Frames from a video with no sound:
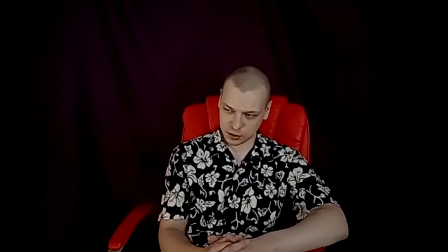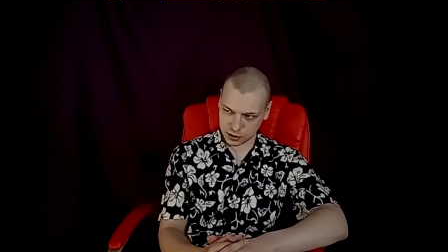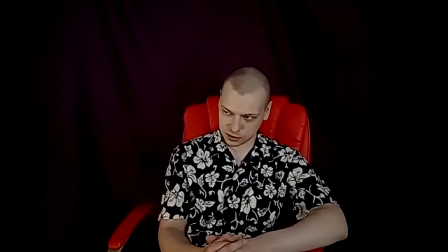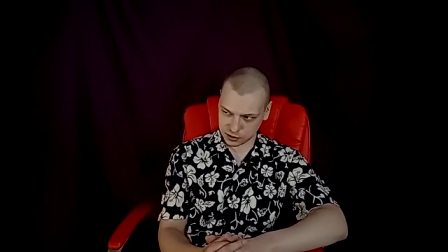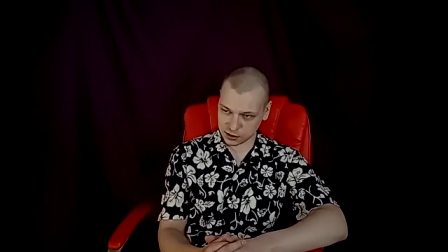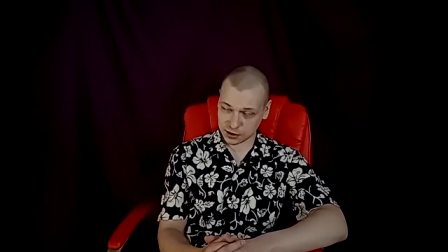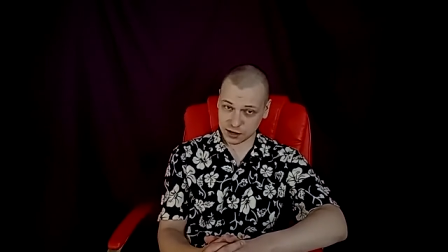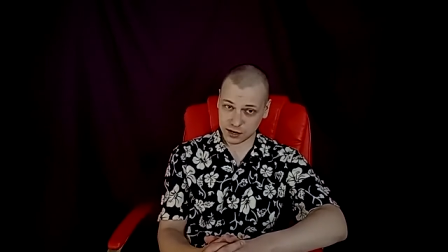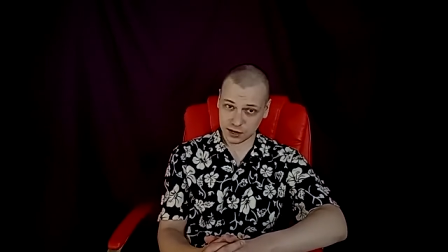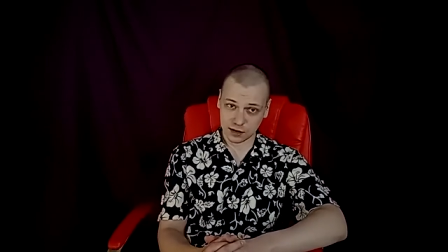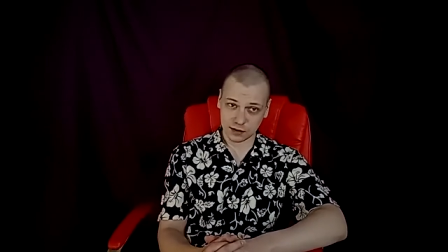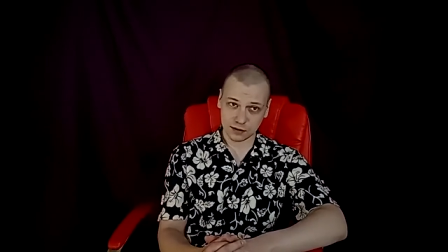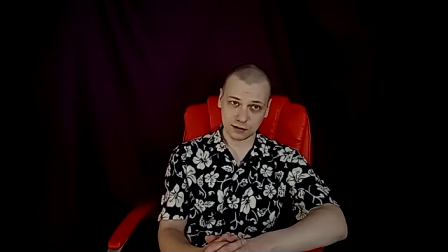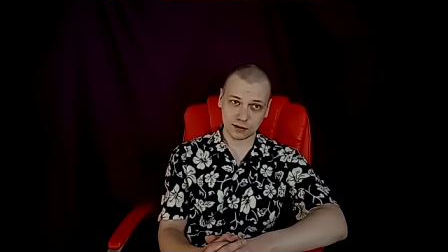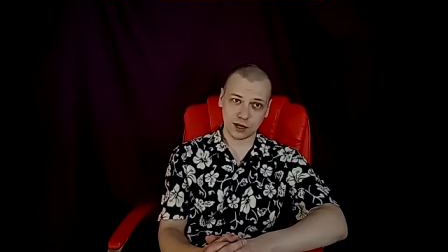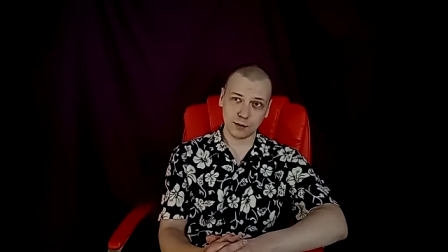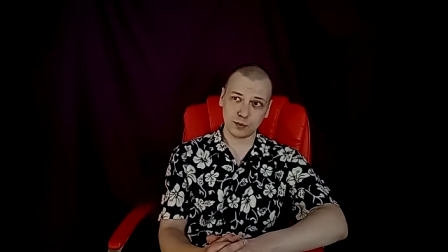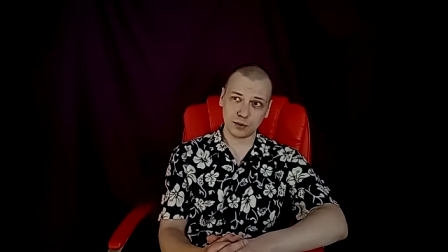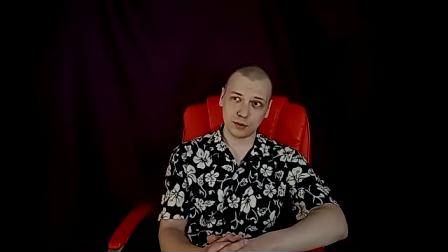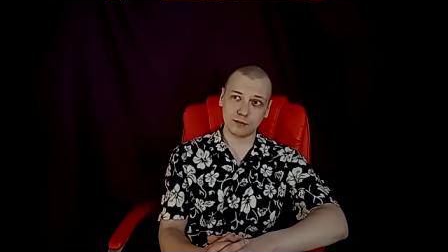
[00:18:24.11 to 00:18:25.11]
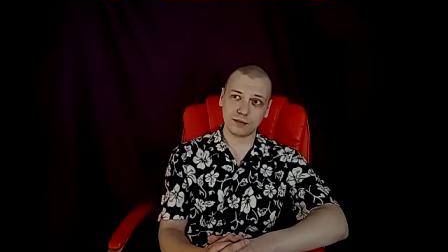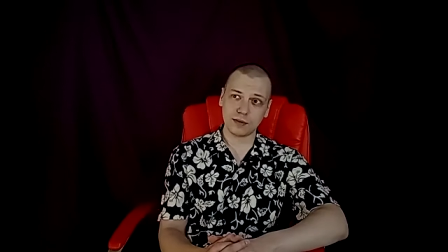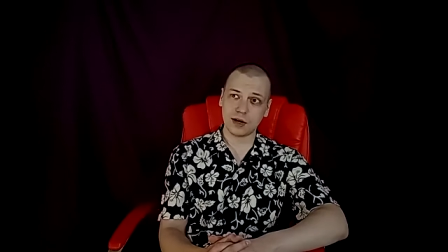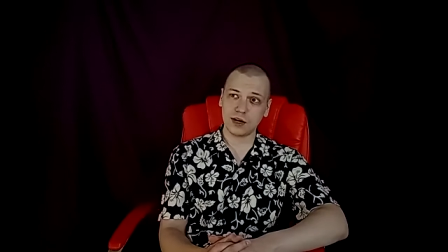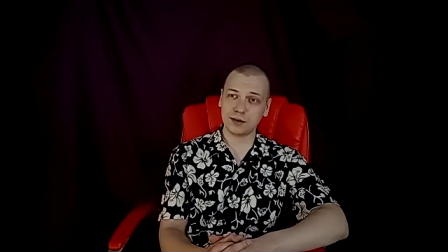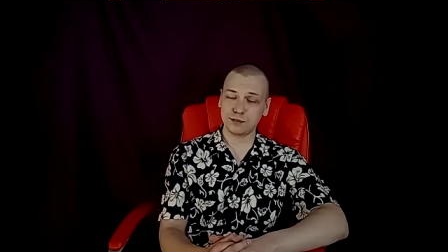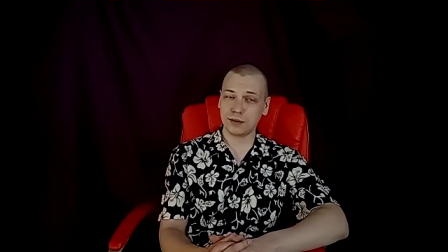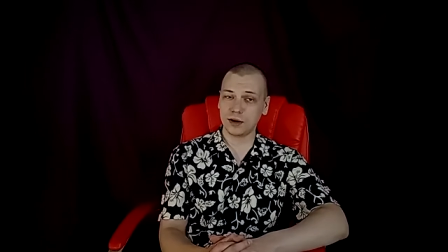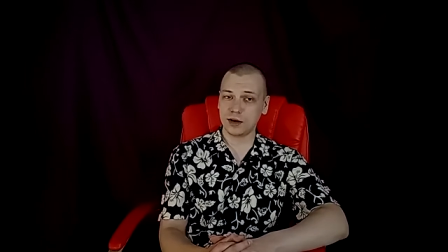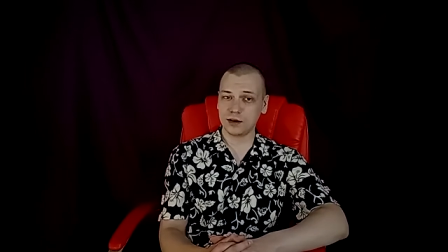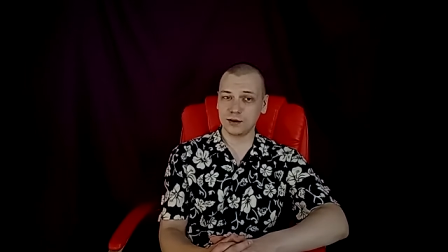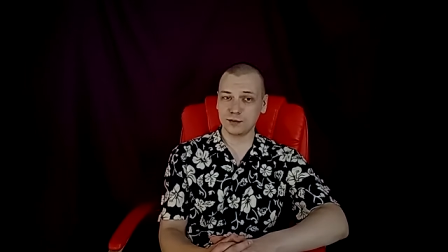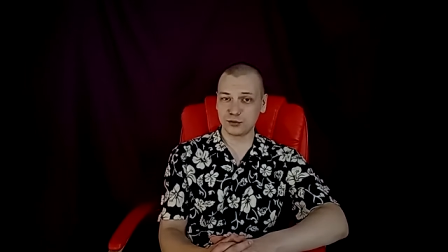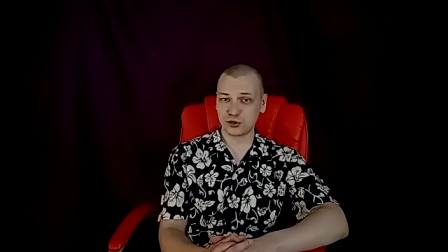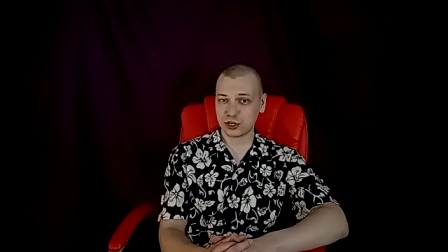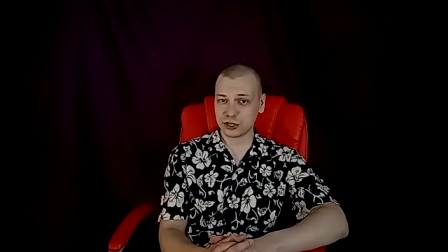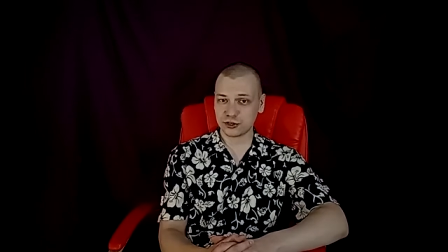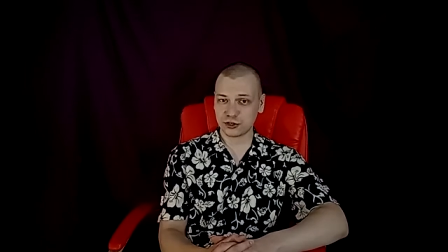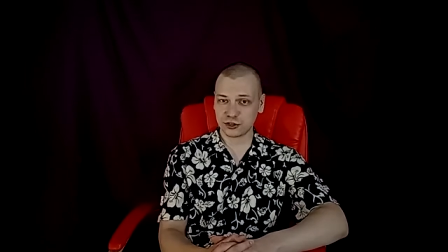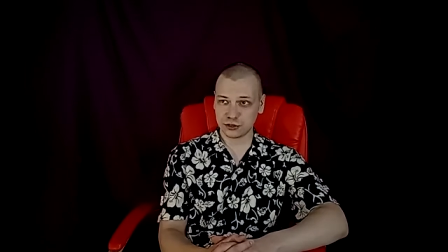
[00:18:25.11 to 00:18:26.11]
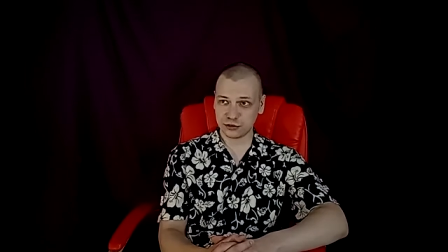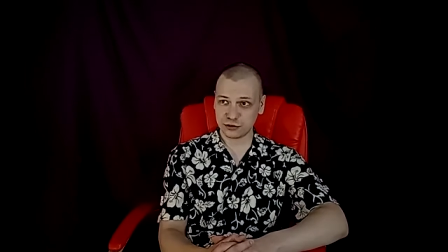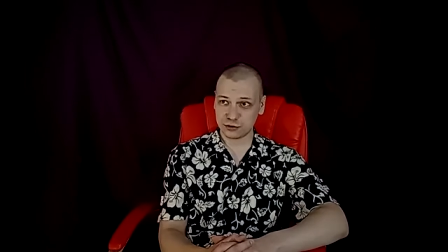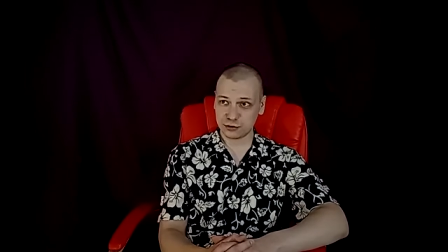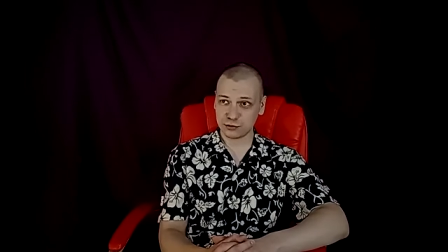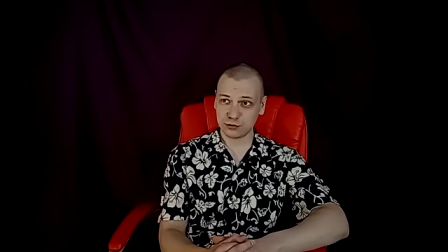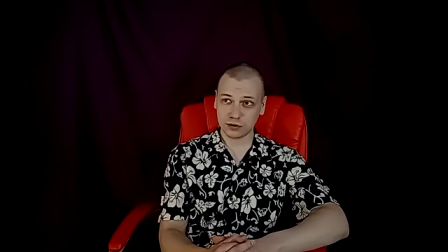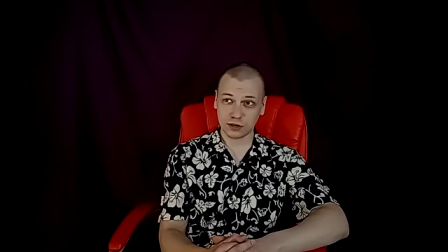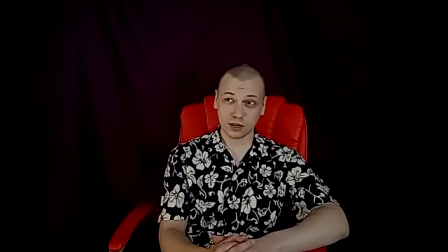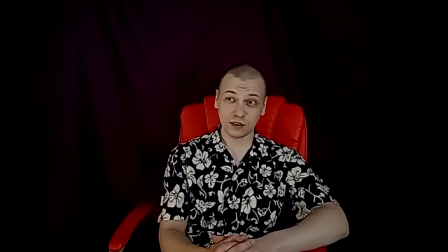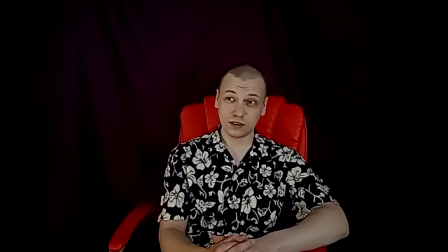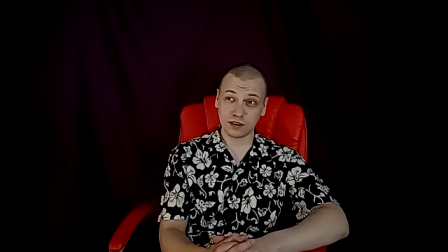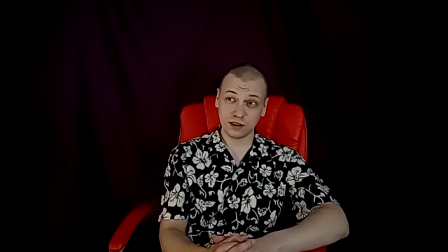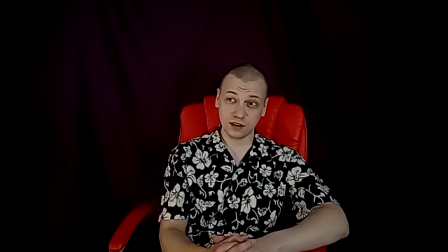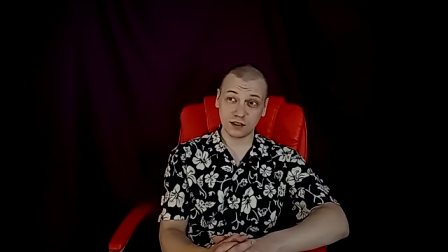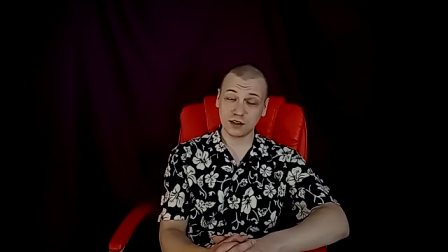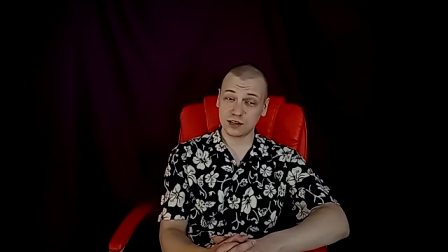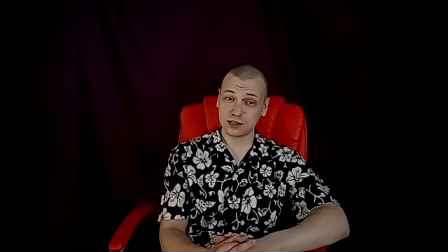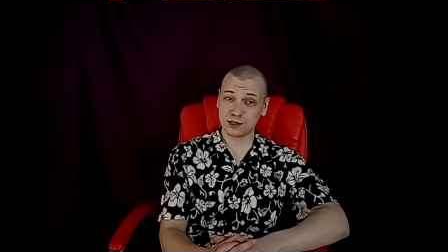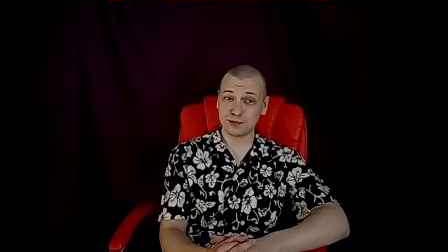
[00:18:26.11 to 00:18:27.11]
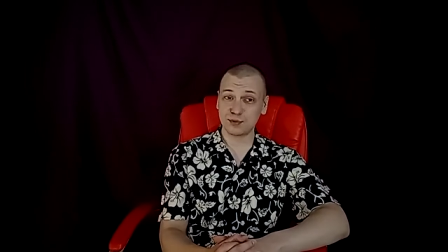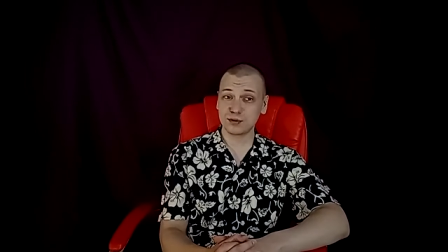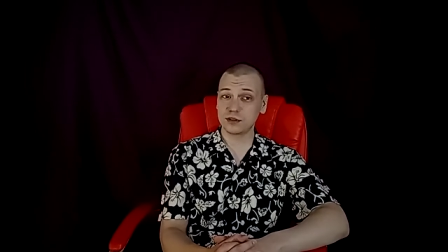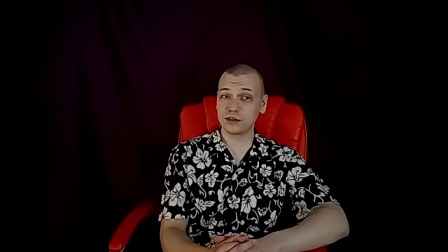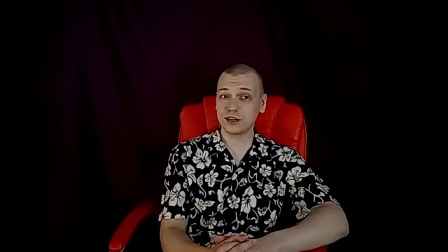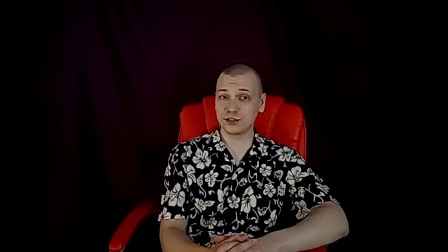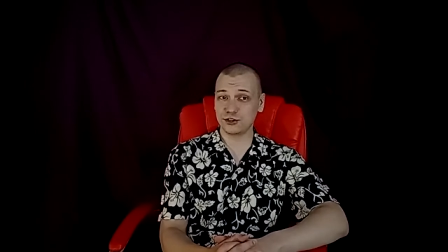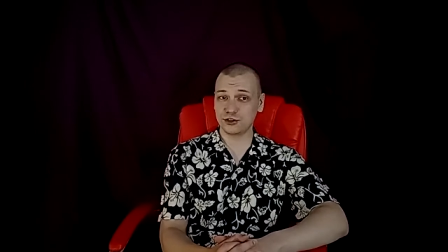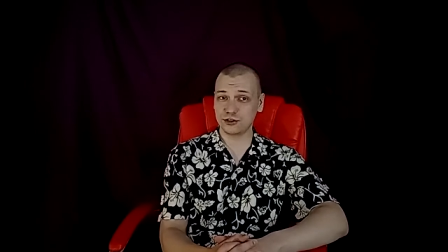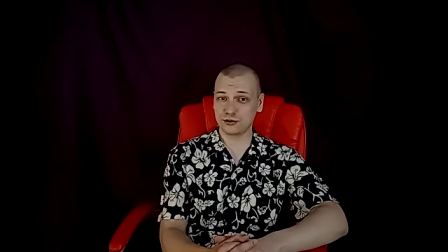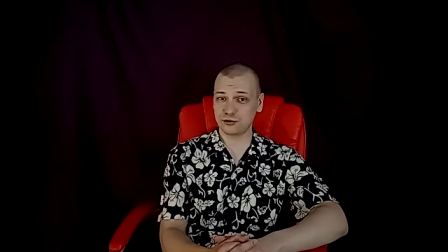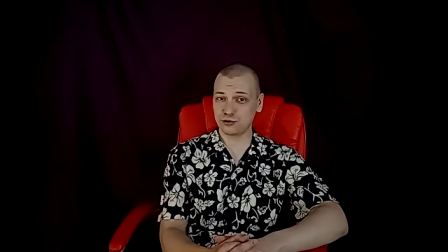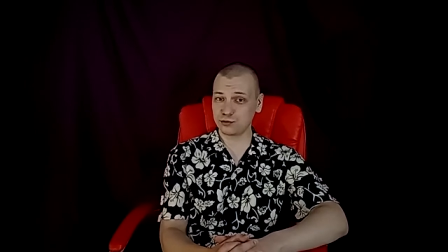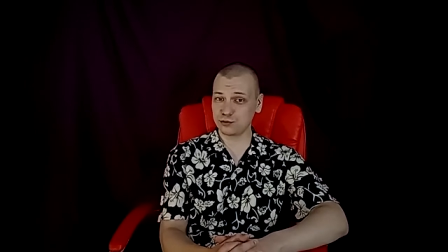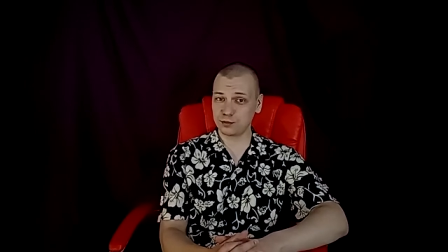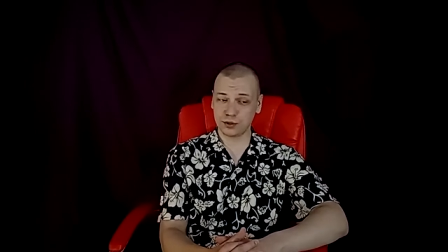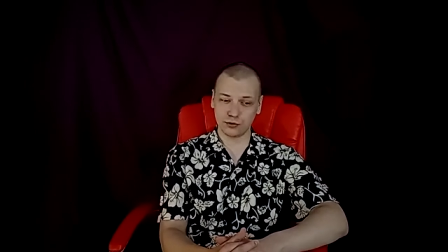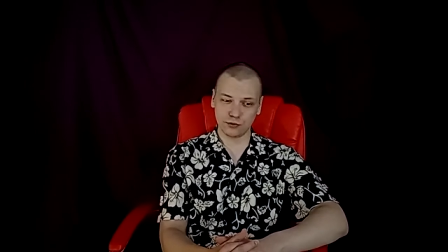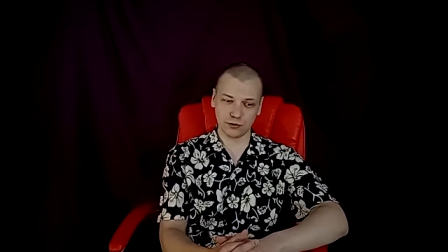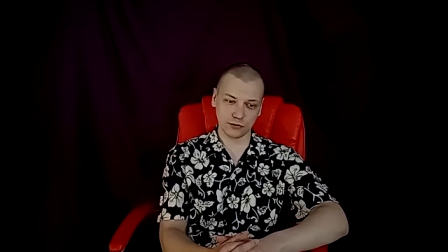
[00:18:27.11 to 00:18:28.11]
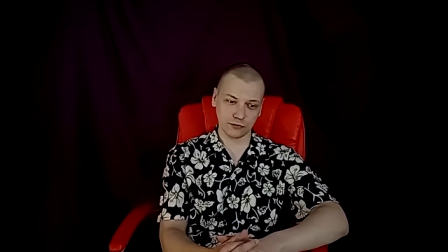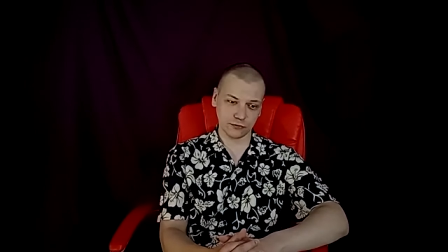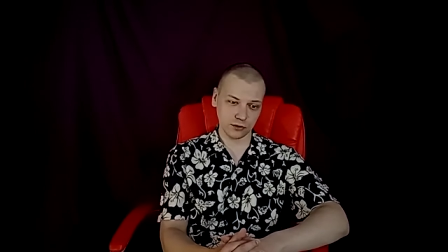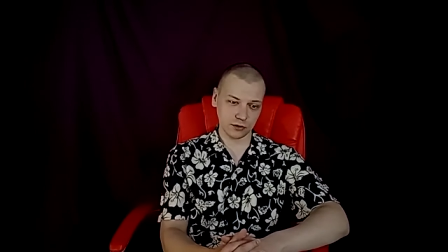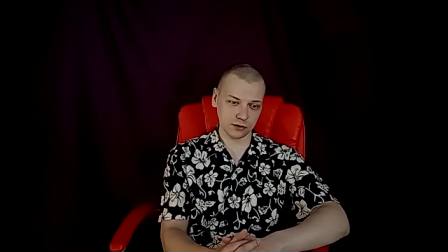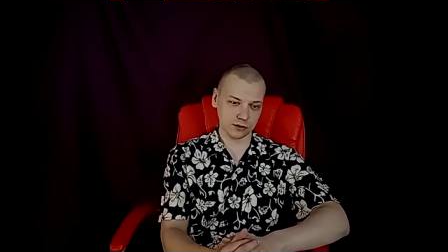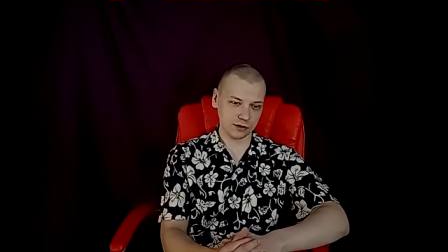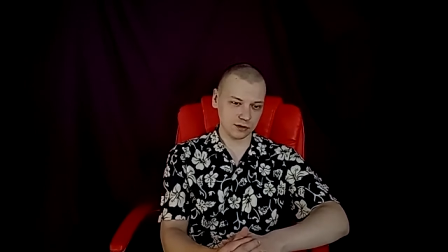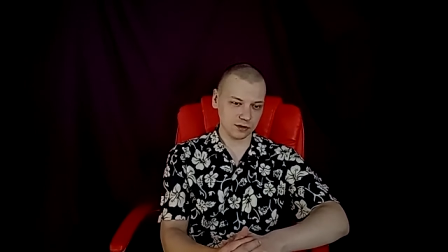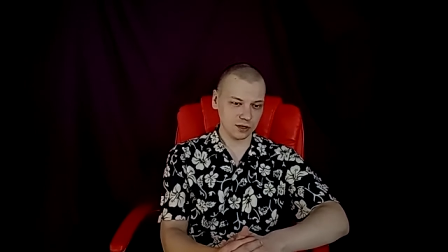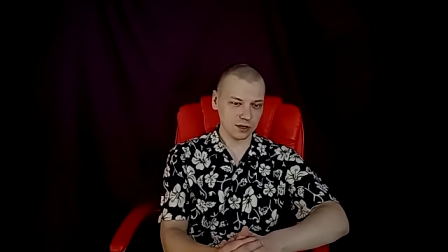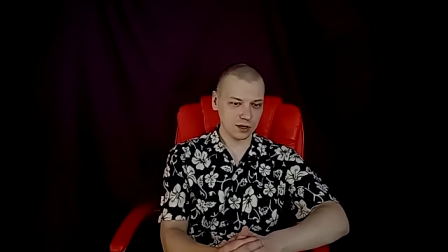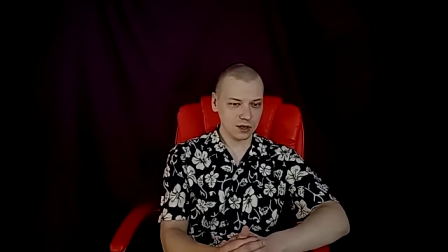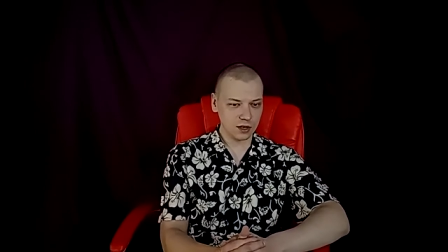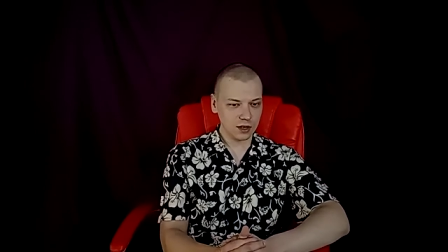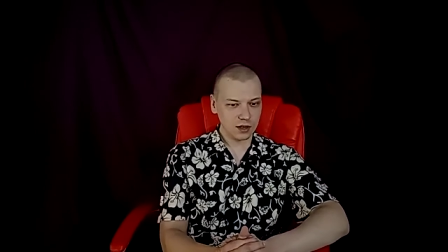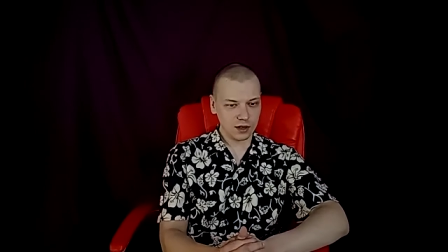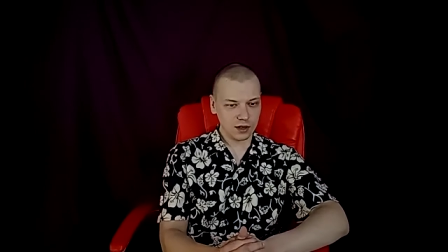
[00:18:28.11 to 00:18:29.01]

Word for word: But again, keep in mind my objections to it. I think the explanation should be reversed.